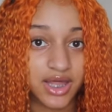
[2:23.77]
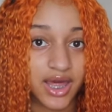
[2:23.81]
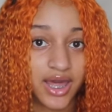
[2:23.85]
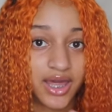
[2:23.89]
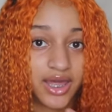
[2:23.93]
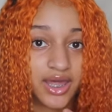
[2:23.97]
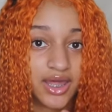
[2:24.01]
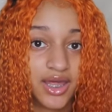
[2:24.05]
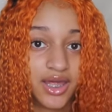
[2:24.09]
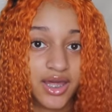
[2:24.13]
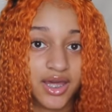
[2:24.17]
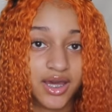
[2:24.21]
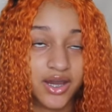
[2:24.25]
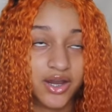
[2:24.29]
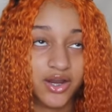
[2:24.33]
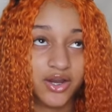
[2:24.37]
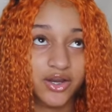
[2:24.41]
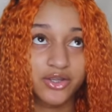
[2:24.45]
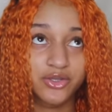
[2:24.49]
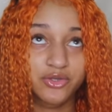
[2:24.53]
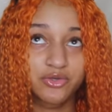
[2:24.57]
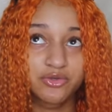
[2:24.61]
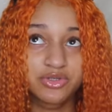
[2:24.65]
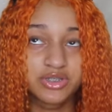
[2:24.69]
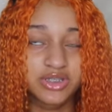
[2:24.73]
like,
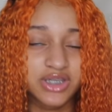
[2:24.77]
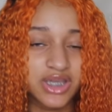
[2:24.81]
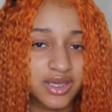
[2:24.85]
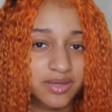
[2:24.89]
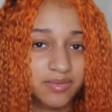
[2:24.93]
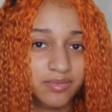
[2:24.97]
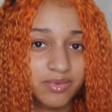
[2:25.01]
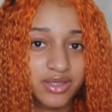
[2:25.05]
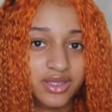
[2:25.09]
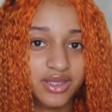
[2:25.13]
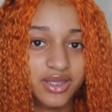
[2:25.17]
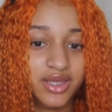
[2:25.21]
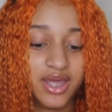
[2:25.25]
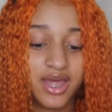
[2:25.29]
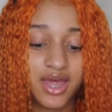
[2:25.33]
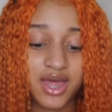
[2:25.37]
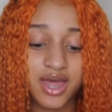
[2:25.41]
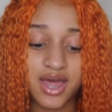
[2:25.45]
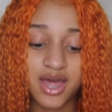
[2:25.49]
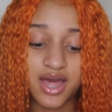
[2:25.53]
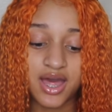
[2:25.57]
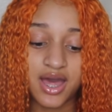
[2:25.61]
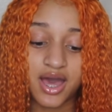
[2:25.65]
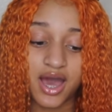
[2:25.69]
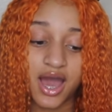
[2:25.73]
are you shitting me?
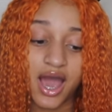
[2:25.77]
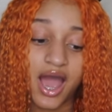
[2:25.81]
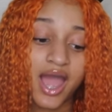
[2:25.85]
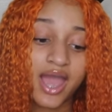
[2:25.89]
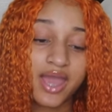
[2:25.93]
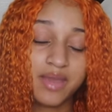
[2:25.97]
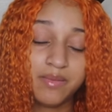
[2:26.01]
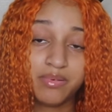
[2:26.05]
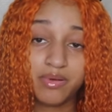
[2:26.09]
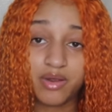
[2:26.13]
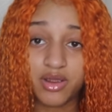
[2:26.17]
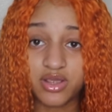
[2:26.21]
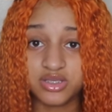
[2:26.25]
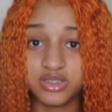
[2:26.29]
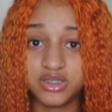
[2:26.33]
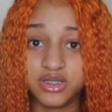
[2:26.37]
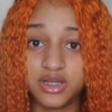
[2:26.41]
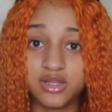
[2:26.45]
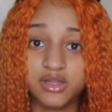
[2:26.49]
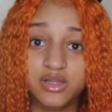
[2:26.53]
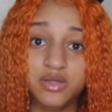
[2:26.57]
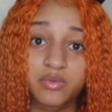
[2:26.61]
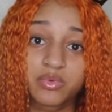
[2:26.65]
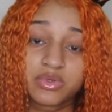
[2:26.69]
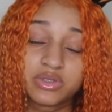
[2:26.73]
I
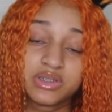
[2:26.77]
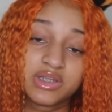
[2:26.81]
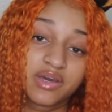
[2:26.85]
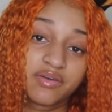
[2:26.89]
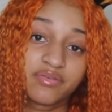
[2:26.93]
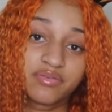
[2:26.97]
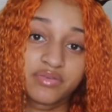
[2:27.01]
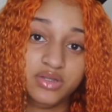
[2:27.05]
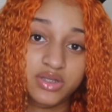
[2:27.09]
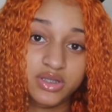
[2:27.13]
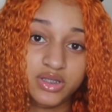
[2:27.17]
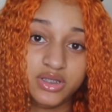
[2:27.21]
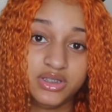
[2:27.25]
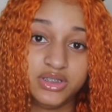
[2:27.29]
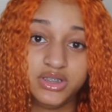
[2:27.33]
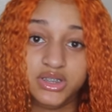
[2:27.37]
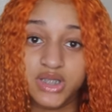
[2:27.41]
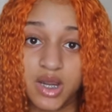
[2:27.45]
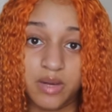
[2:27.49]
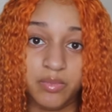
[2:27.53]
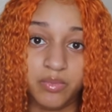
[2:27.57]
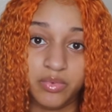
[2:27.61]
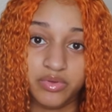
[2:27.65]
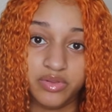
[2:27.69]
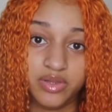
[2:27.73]
personally would definitely
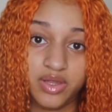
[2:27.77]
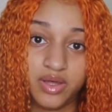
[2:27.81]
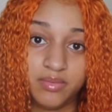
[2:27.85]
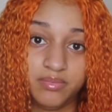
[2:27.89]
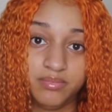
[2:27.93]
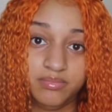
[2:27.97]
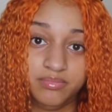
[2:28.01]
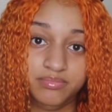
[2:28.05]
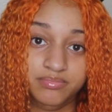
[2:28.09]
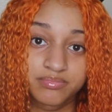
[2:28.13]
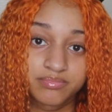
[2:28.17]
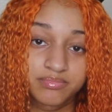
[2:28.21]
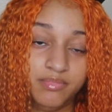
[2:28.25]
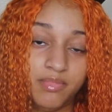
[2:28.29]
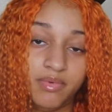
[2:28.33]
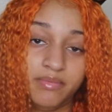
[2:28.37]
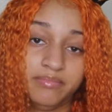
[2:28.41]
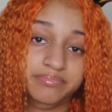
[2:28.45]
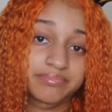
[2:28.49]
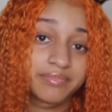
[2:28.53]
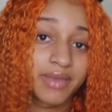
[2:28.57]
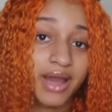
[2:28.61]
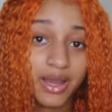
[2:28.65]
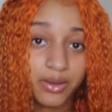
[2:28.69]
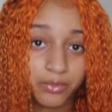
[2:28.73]
shop with them.
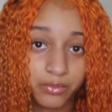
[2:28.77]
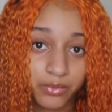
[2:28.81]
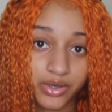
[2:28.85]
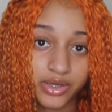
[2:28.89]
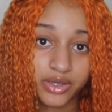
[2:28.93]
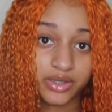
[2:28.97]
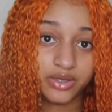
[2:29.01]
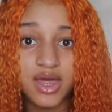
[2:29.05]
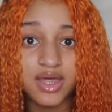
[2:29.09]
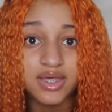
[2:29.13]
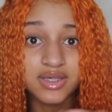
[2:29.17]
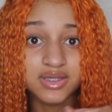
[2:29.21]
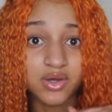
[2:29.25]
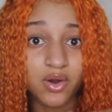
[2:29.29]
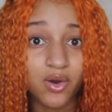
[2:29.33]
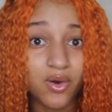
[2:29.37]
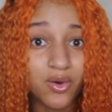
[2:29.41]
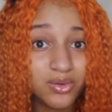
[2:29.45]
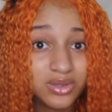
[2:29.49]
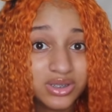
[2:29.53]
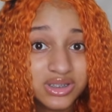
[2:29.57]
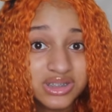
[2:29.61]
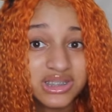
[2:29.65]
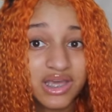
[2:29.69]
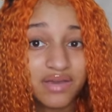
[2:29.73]
I would.
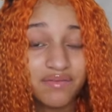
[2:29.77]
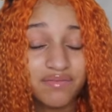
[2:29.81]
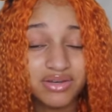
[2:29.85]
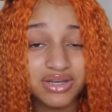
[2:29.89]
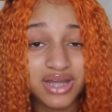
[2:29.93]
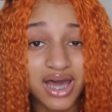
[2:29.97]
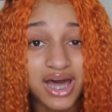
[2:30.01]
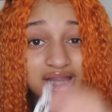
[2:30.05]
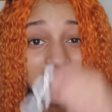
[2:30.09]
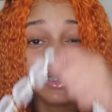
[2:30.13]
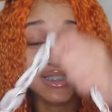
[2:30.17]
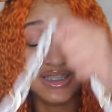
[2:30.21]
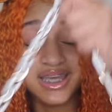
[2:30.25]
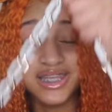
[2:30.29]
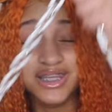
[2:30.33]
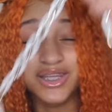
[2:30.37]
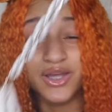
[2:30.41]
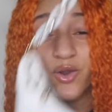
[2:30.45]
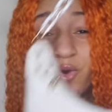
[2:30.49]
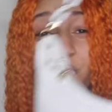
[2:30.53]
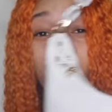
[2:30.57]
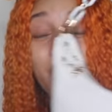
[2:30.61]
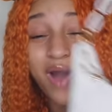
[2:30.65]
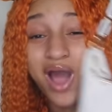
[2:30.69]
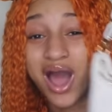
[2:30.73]
Only $7, and
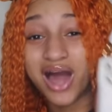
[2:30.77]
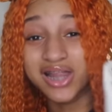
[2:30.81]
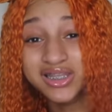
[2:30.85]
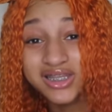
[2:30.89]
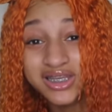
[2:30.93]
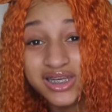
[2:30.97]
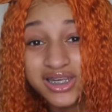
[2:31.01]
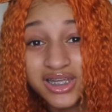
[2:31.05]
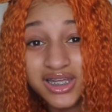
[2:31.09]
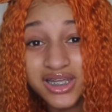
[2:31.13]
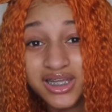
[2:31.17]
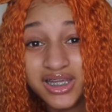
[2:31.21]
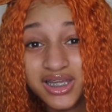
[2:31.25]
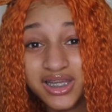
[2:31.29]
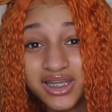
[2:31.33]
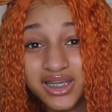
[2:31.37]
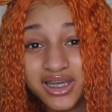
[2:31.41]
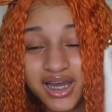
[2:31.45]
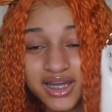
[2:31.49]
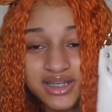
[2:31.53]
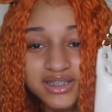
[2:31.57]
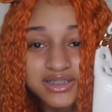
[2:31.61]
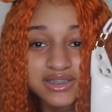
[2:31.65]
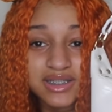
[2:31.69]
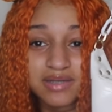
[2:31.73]
the quality,
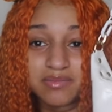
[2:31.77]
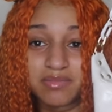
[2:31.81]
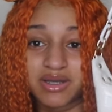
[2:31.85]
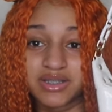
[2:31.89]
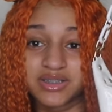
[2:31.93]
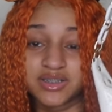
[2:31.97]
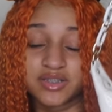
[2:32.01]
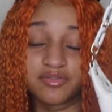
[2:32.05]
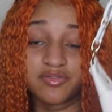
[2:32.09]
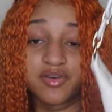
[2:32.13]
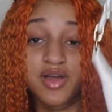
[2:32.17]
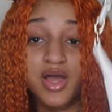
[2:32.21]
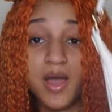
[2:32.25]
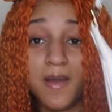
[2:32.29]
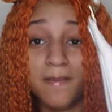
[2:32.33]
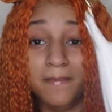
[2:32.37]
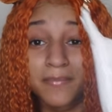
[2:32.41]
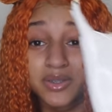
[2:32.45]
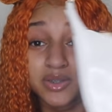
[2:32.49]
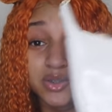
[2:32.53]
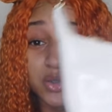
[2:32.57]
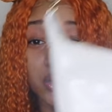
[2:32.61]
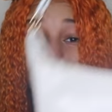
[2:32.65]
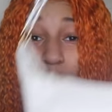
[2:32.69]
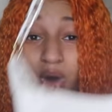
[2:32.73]
I just hit myself,
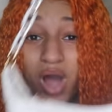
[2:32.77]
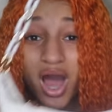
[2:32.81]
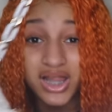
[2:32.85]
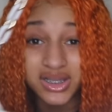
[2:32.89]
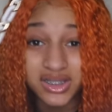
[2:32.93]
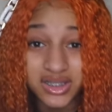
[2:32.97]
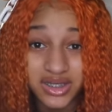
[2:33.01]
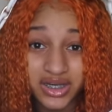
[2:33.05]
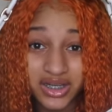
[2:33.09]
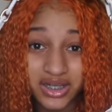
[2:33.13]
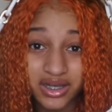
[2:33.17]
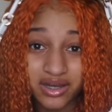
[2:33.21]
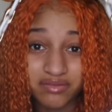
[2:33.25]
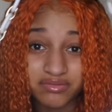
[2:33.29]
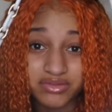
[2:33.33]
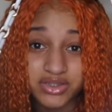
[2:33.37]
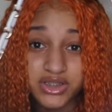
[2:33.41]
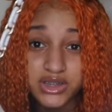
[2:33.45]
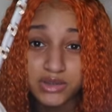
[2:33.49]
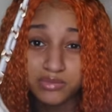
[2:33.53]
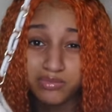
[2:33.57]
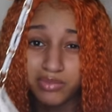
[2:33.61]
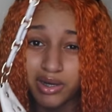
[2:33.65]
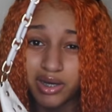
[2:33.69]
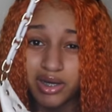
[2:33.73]
but the quality of
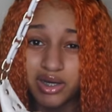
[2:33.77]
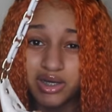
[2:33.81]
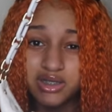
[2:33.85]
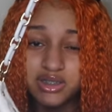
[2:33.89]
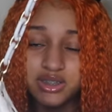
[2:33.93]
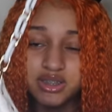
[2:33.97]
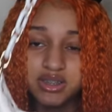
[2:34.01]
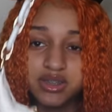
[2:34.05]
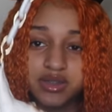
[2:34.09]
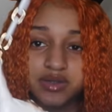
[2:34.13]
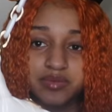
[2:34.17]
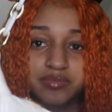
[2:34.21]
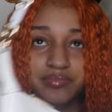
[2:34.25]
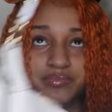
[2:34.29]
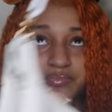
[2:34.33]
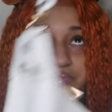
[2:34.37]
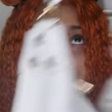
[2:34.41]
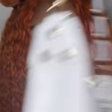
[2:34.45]
this purse